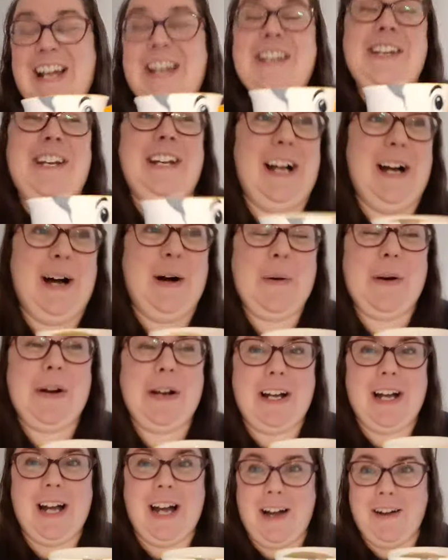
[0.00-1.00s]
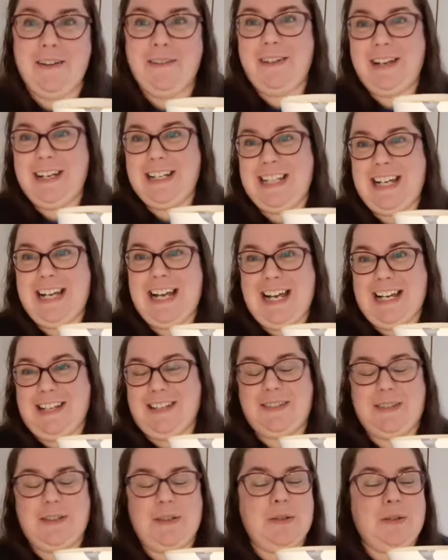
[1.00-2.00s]
you know, coffee
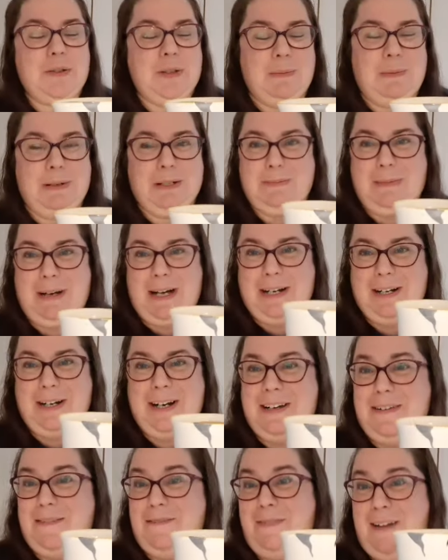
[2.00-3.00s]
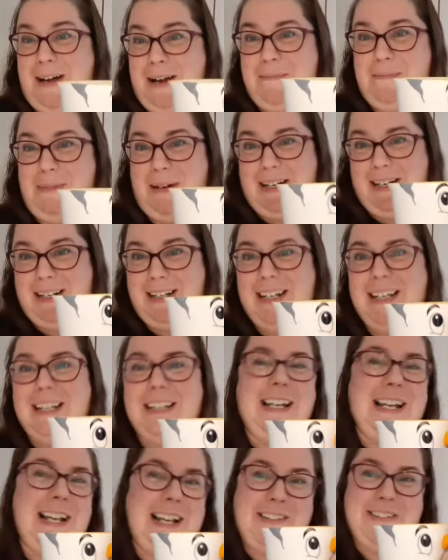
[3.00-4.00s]
tastes so much better in a fun mug
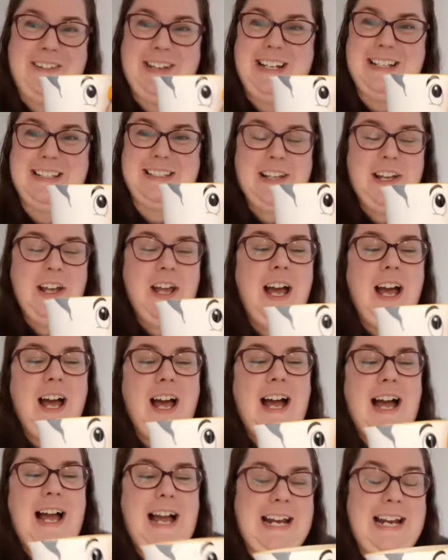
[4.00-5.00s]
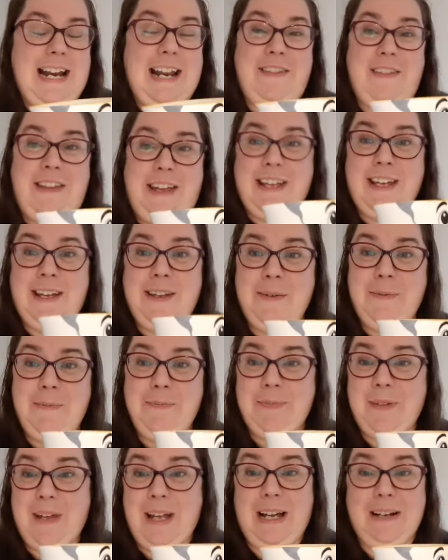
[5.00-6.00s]
like this. And I think
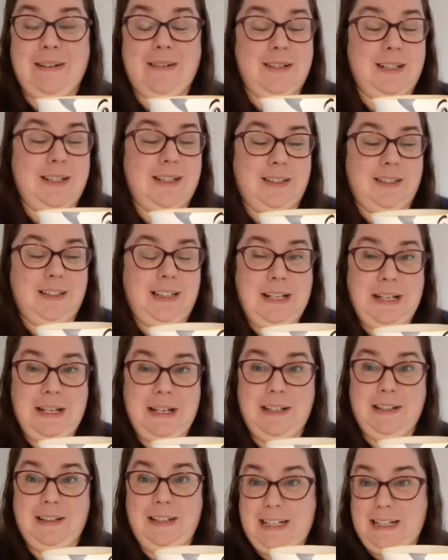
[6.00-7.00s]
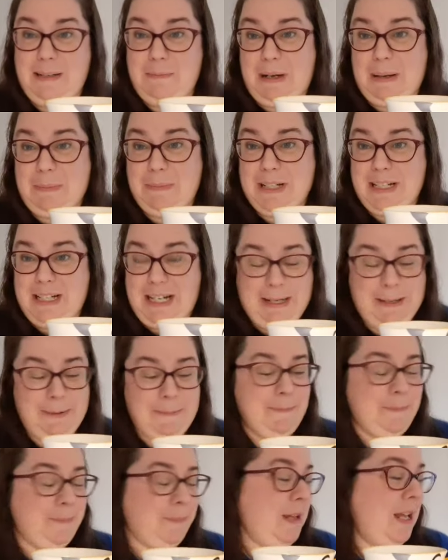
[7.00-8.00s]
I'm going to clean clean them up tonight
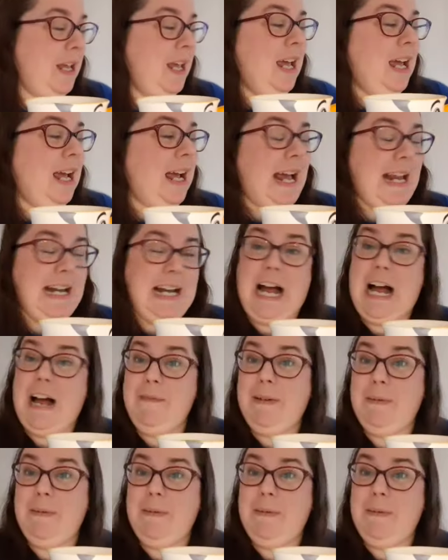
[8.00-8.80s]
and have